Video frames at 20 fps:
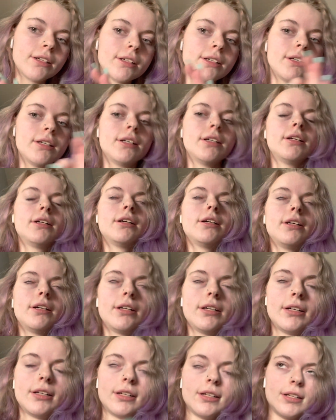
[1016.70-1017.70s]

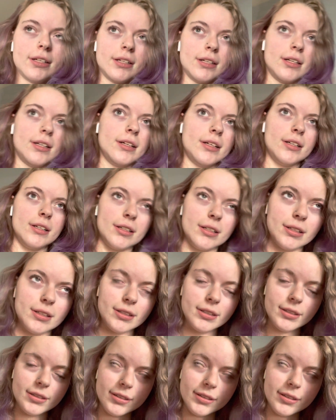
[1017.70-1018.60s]
Nothing is said.